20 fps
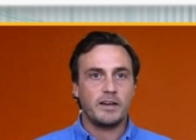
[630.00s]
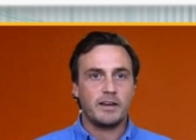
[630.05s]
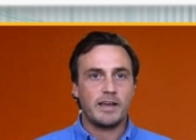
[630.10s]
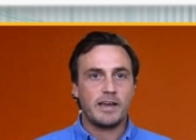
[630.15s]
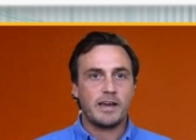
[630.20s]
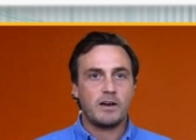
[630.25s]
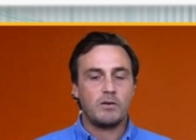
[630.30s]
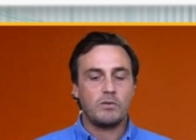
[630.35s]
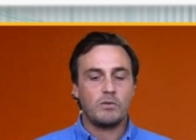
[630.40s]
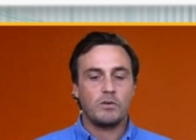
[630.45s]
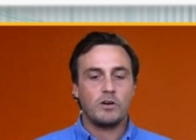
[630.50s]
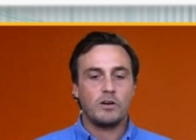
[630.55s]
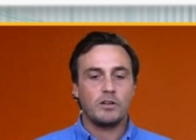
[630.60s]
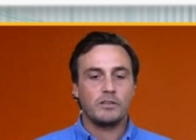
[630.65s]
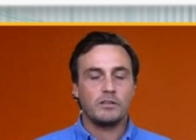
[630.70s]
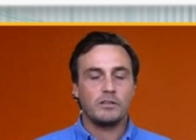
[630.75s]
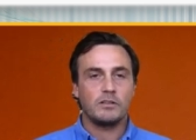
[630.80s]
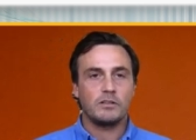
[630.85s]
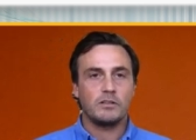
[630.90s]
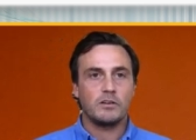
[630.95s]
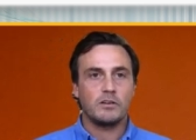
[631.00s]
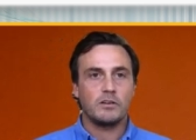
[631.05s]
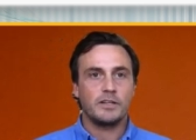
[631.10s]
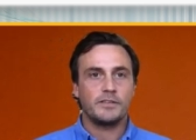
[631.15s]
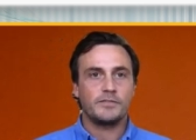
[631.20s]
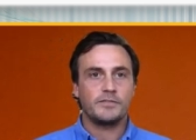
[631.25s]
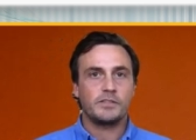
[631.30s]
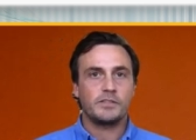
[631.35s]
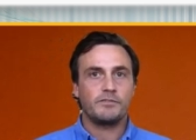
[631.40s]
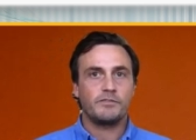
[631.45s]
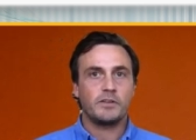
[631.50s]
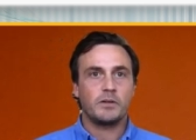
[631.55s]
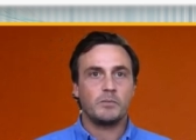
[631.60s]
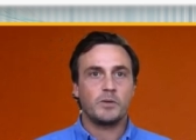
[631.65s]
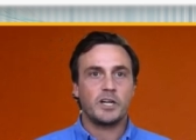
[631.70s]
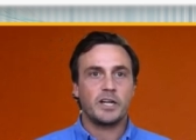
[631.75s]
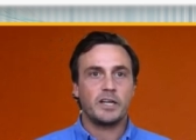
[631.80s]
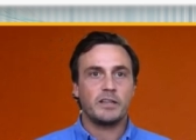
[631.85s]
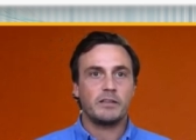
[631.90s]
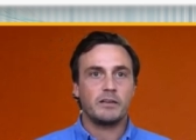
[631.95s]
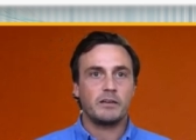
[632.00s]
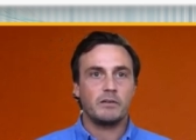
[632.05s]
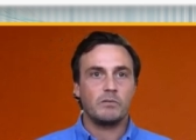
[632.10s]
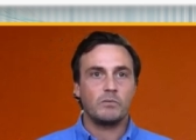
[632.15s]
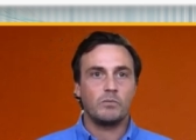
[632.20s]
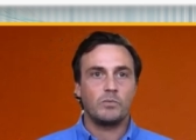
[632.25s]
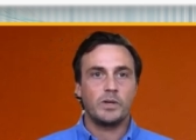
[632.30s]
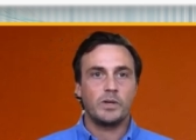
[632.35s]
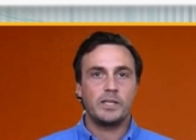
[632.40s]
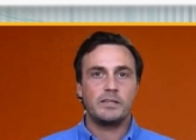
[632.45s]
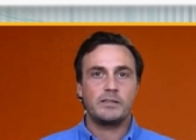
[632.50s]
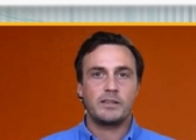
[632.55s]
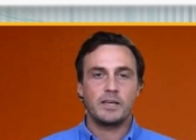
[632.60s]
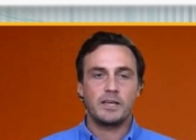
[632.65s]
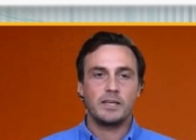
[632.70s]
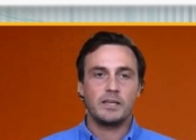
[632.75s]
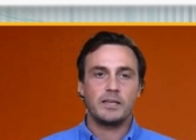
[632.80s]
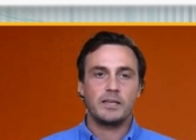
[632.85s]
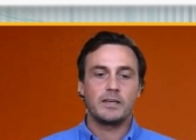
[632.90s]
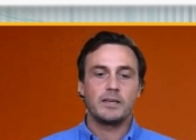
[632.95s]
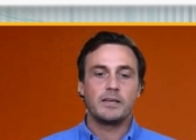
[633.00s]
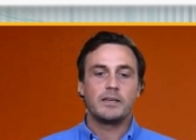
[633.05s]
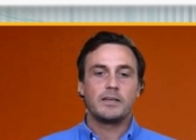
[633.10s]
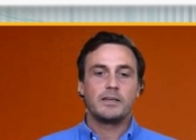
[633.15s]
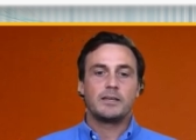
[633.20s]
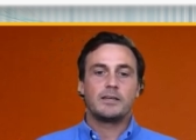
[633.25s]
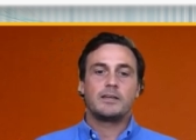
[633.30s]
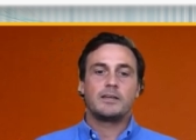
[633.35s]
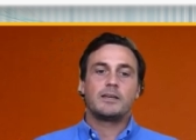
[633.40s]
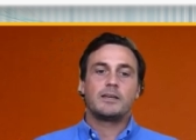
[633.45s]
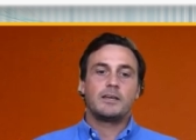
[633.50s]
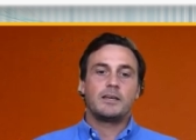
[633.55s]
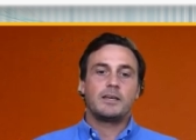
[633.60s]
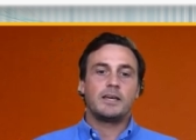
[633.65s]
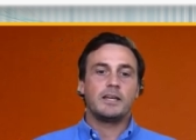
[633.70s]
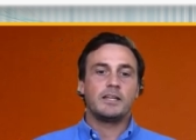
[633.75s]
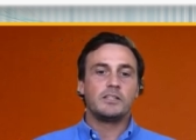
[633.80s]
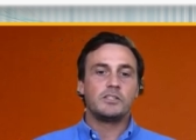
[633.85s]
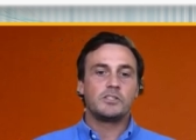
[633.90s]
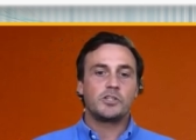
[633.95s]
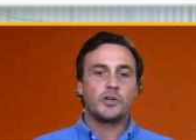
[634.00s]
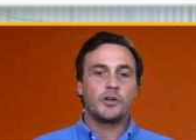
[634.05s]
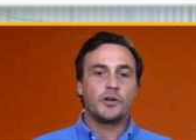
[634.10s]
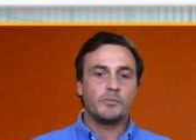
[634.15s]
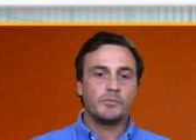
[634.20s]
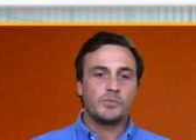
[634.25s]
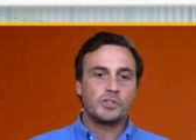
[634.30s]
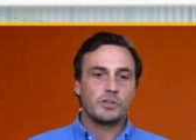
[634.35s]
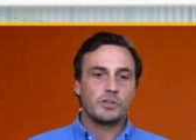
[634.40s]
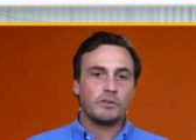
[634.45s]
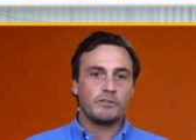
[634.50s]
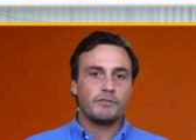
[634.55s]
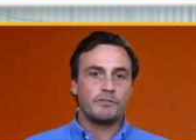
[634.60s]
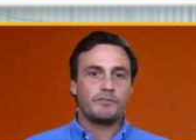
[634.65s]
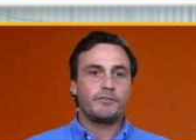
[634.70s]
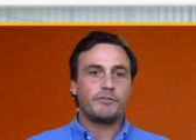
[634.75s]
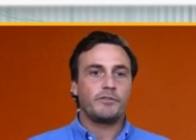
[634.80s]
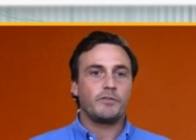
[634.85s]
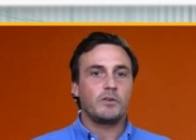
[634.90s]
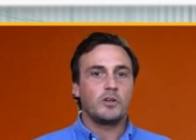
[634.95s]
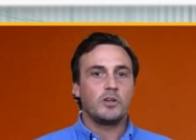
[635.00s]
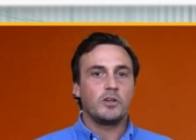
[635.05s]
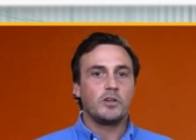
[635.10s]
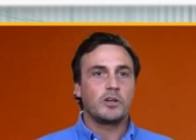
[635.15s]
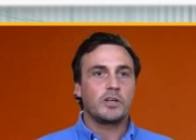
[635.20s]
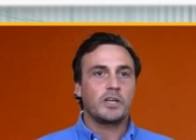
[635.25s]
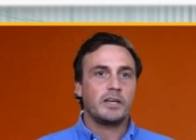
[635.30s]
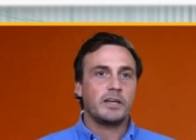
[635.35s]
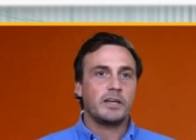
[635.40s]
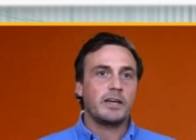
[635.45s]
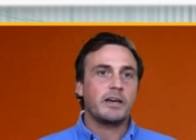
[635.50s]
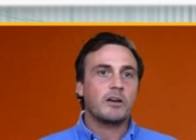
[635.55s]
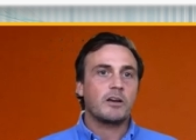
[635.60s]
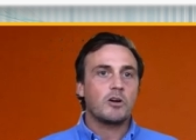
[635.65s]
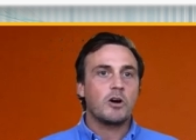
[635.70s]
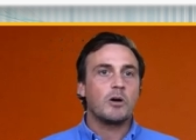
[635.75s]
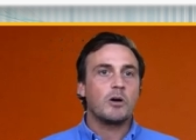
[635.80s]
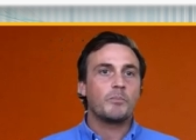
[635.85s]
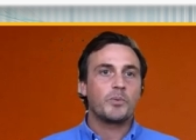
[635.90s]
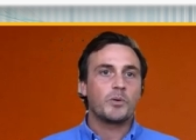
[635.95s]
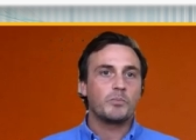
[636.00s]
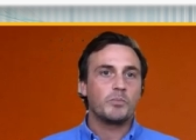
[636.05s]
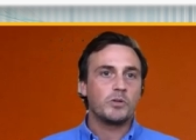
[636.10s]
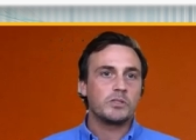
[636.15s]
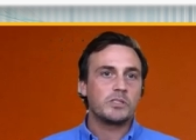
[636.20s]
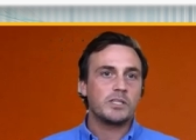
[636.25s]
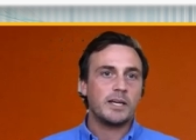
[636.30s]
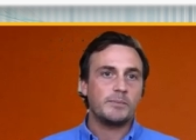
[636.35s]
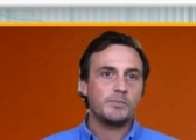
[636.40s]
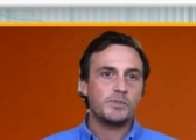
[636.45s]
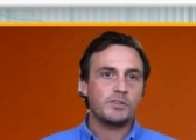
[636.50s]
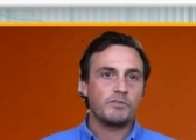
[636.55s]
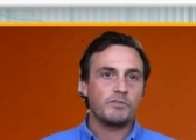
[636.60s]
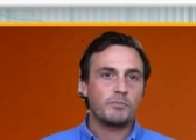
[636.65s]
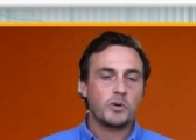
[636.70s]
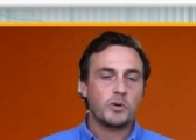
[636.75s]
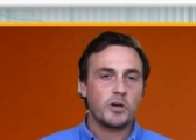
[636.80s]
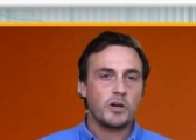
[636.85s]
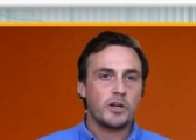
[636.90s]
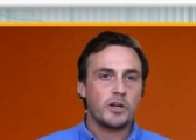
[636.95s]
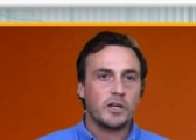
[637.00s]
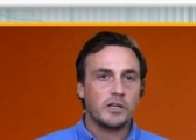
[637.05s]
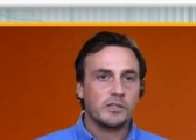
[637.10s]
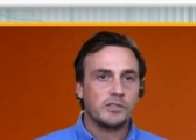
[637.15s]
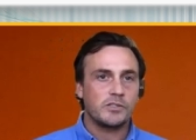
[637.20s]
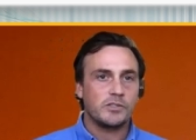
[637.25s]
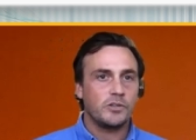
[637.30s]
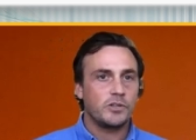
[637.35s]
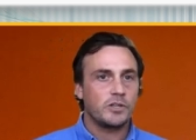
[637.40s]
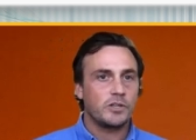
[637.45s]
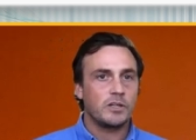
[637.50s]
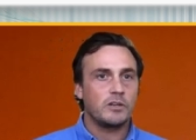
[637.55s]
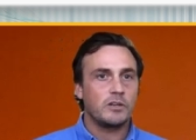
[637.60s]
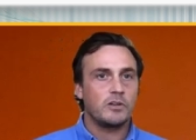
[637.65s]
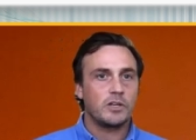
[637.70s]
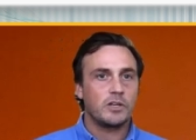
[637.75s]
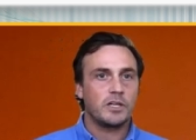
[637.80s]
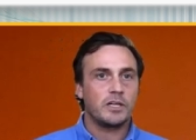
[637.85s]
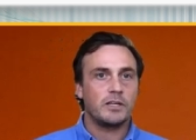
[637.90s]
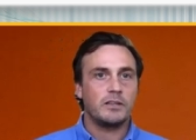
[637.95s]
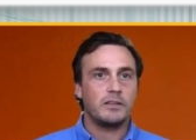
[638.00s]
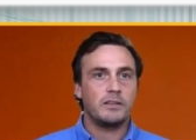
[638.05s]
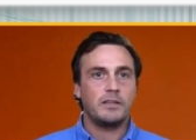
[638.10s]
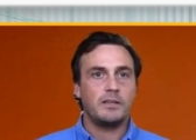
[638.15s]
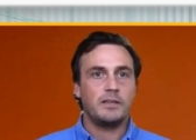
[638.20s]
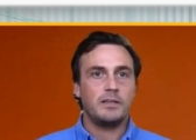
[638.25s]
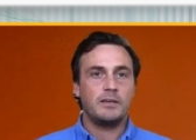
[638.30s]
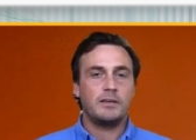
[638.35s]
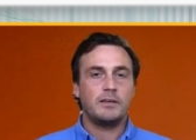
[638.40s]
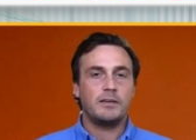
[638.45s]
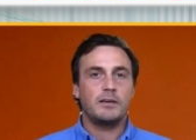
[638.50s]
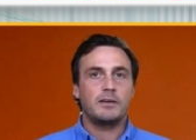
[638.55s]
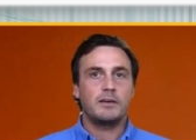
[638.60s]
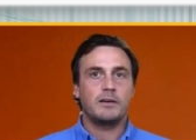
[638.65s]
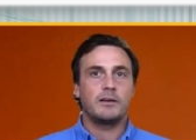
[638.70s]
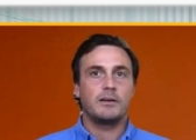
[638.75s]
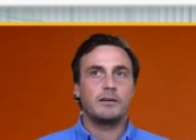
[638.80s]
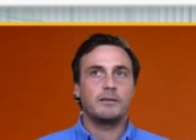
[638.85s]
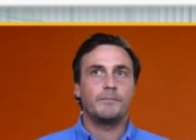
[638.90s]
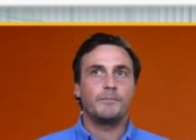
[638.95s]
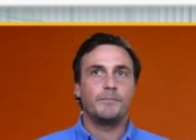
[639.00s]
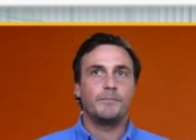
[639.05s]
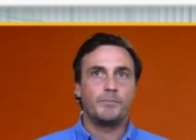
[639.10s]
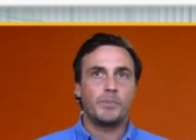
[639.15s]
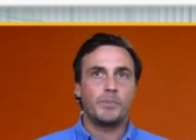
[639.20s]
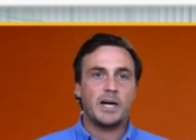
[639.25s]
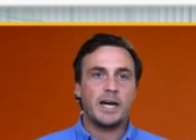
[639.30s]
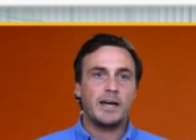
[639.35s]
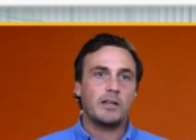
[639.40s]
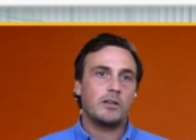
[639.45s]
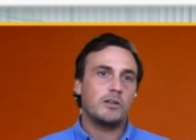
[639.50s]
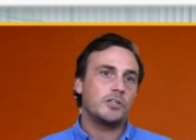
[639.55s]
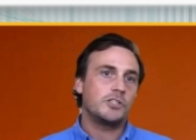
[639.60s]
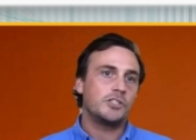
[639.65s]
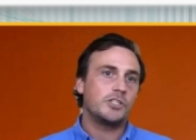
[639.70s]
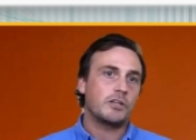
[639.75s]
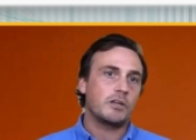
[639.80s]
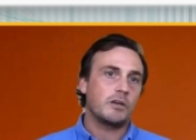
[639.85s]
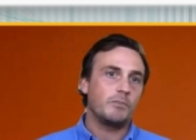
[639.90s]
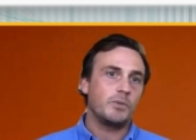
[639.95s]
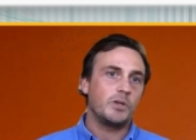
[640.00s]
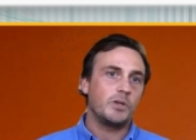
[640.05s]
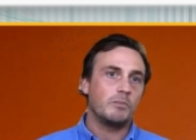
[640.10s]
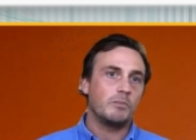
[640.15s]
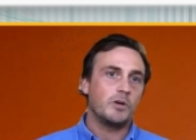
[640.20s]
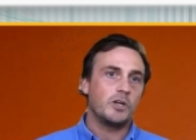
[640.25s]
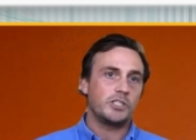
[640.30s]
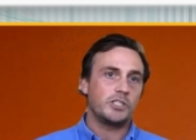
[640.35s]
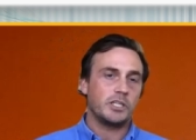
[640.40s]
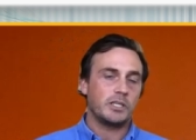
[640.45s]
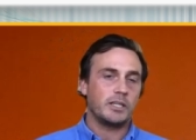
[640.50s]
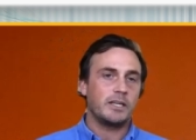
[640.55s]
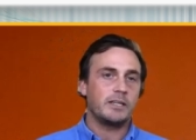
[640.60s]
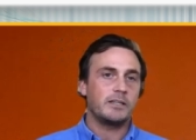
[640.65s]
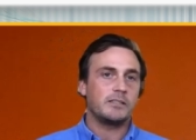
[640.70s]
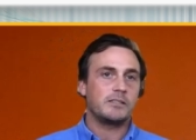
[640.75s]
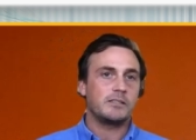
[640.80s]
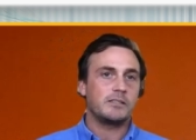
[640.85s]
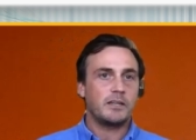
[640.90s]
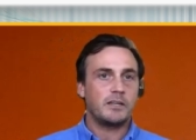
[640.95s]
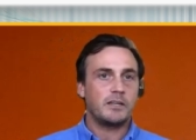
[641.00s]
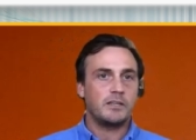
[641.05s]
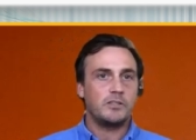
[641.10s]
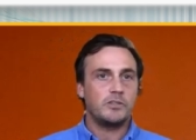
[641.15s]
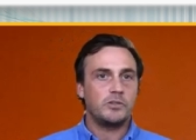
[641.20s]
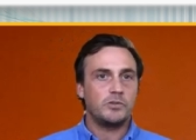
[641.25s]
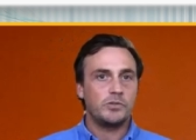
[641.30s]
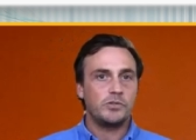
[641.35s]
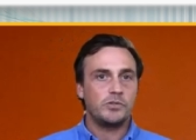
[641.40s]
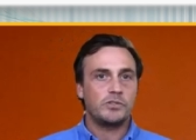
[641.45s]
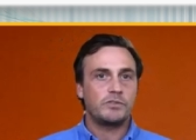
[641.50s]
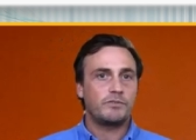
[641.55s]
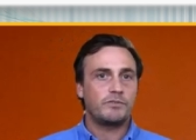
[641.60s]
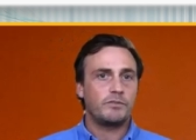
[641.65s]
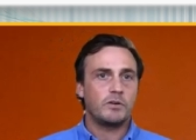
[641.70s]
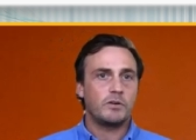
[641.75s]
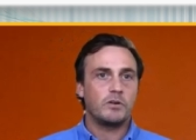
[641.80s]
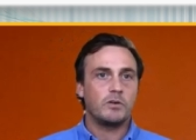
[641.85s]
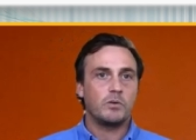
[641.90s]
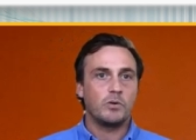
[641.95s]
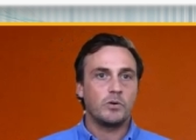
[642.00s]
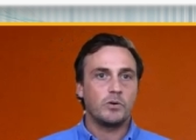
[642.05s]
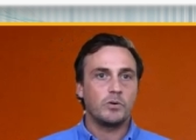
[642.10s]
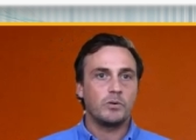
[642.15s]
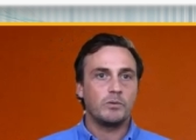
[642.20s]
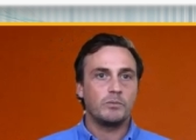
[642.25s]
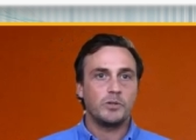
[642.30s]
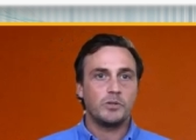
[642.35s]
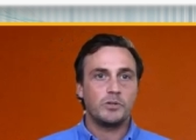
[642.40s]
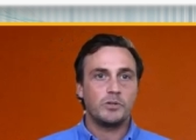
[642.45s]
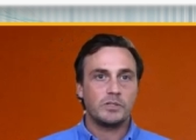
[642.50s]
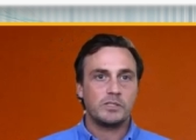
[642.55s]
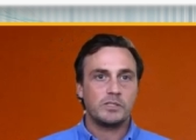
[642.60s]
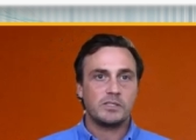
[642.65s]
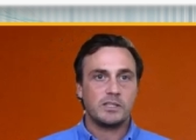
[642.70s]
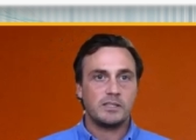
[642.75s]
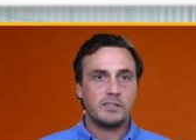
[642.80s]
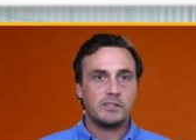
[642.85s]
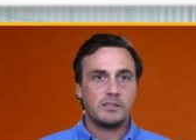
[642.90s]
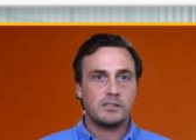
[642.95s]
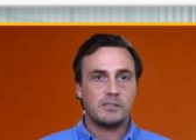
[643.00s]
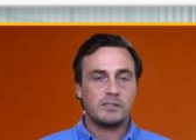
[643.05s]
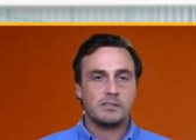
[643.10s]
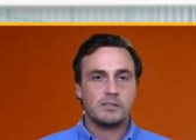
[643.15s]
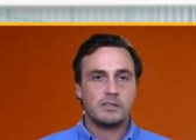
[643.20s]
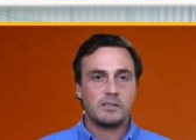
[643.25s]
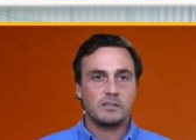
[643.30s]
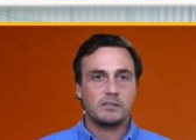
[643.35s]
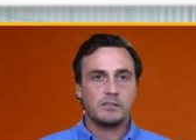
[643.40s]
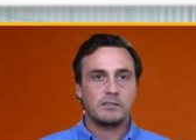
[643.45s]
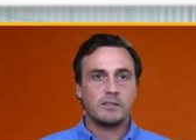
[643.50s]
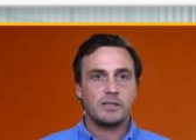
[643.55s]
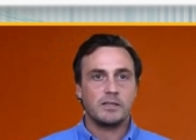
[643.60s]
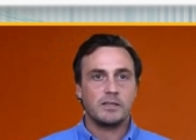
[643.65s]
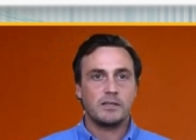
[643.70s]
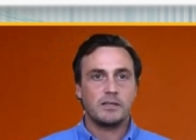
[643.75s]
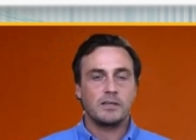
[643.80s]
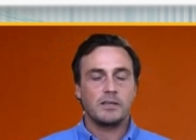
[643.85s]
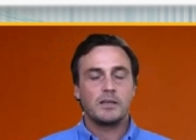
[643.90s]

now on on efzofitimod. I think we think in terms of looking at comparable types of products, you can look at the uh, biologic immunomodulators that are used for autoimmune diseases, things like